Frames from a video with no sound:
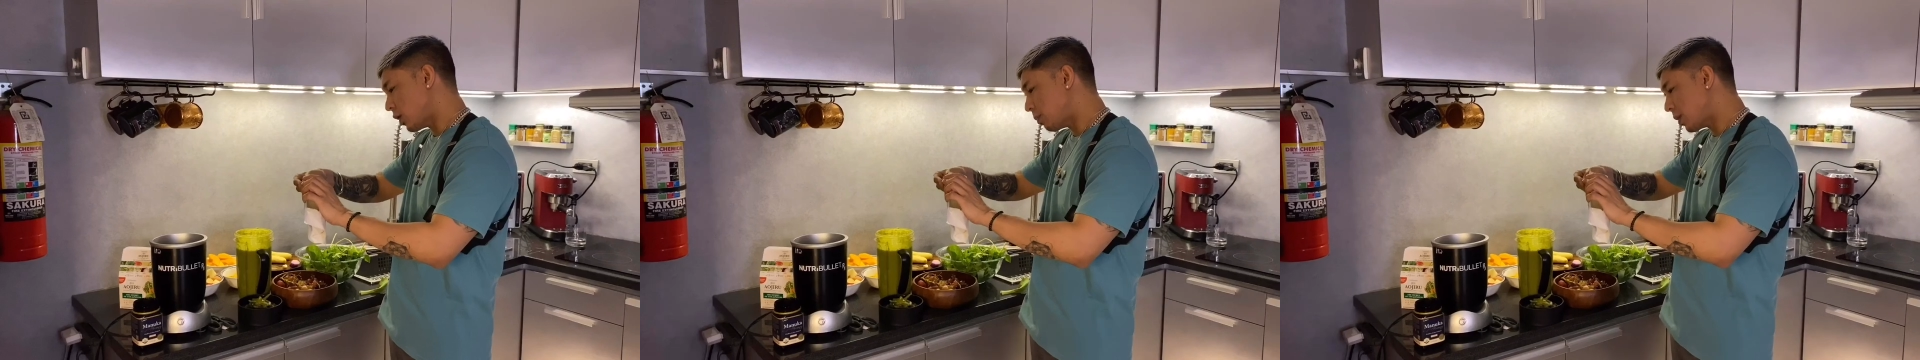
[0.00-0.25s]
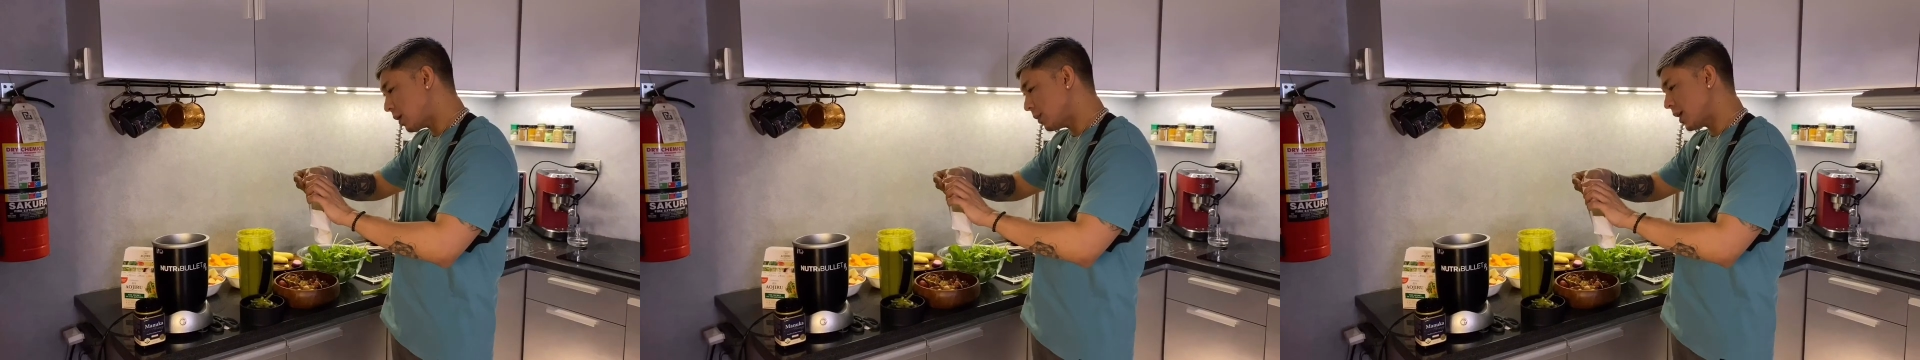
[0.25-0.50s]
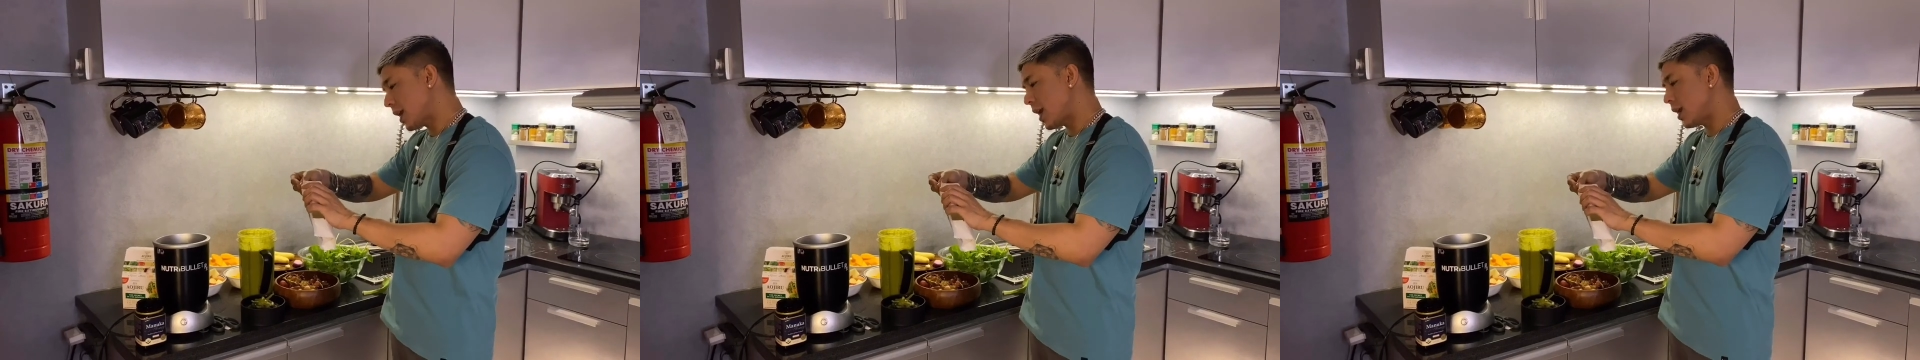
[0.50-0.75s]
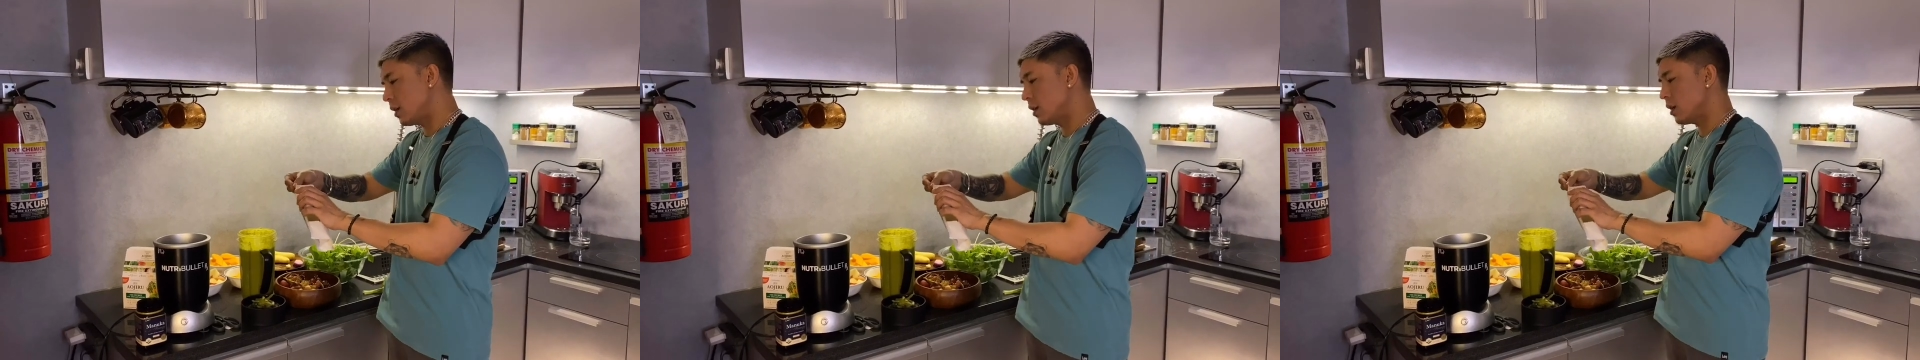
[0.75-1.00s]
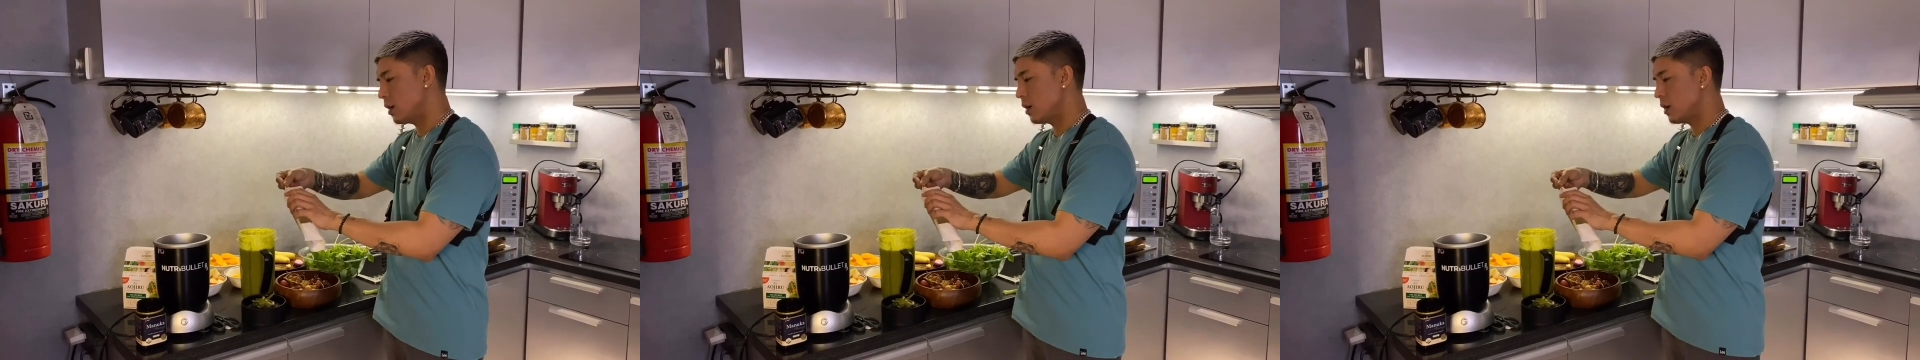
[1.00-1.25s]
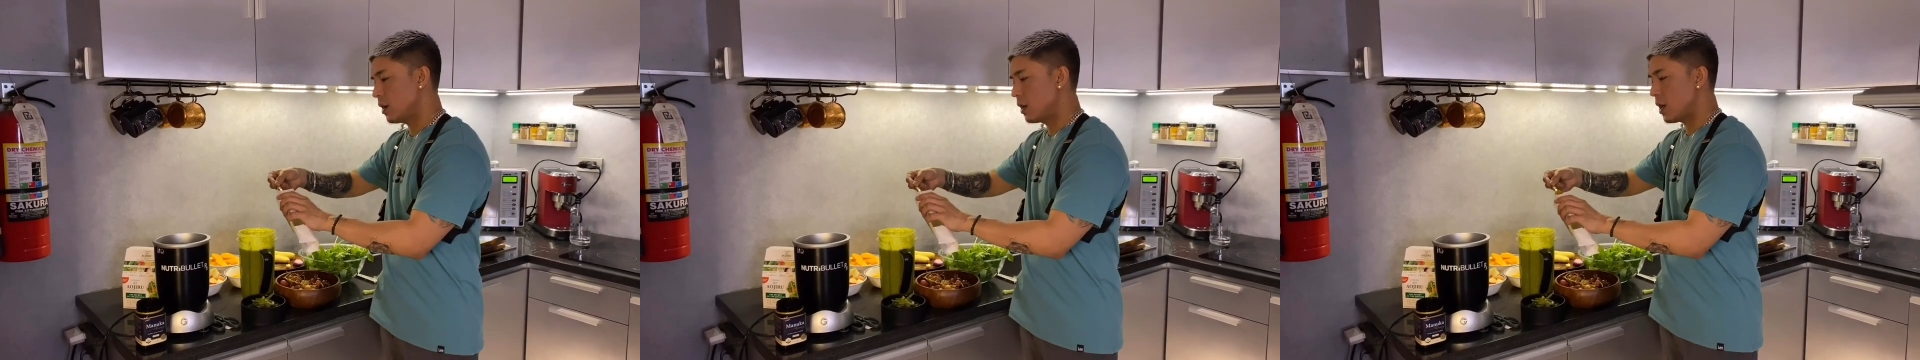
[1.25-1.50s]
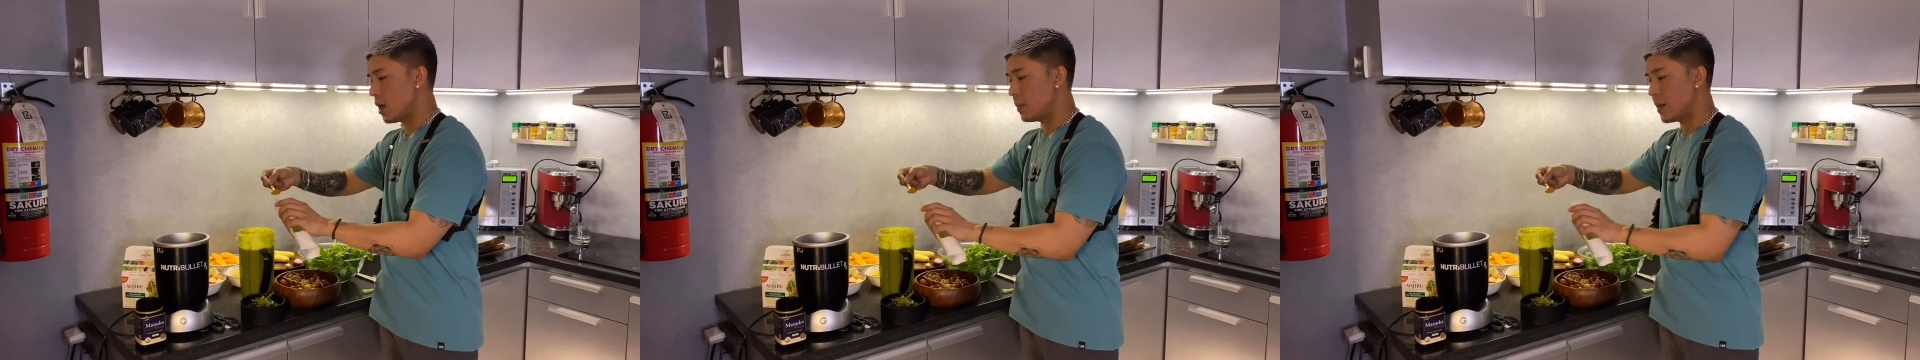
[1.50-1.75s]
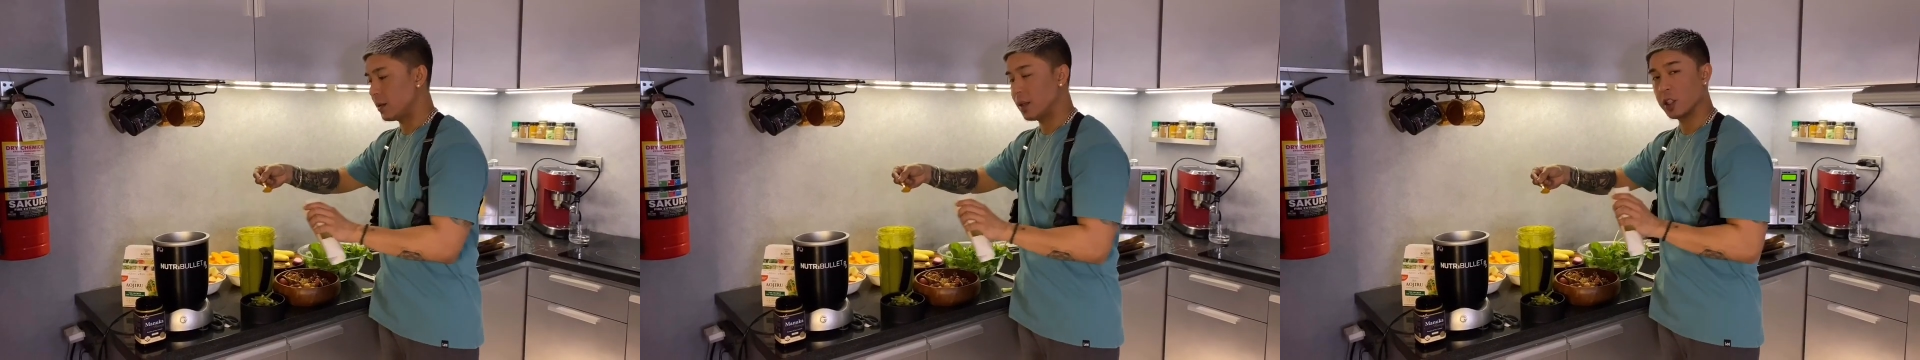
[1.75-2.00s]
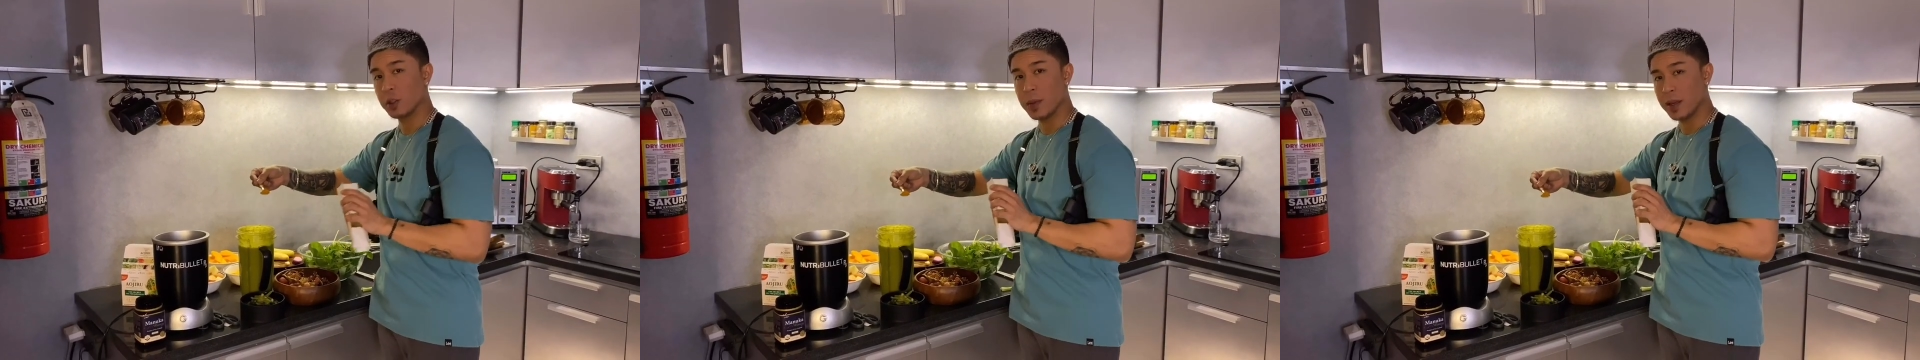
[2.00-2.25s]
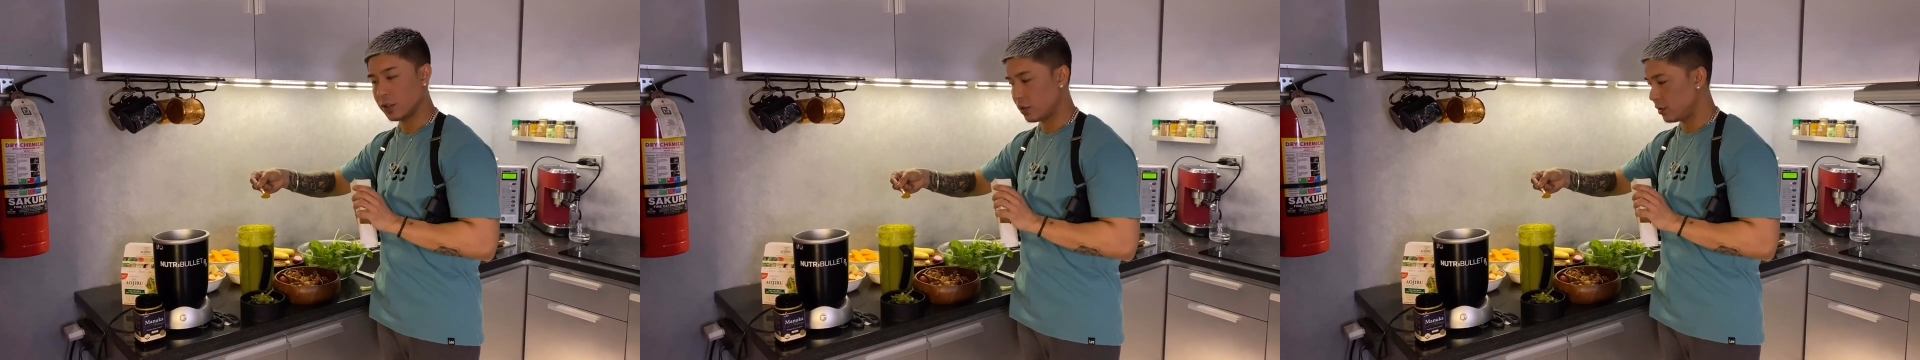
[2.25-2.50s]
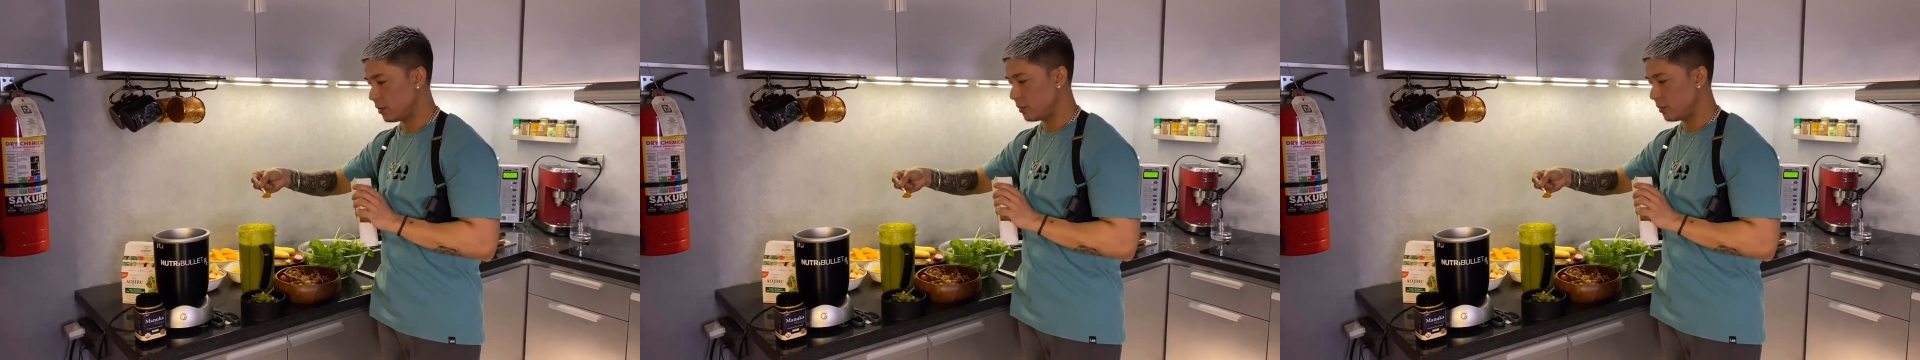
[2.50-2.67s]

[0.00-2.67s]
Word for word: I'll probably add about this much.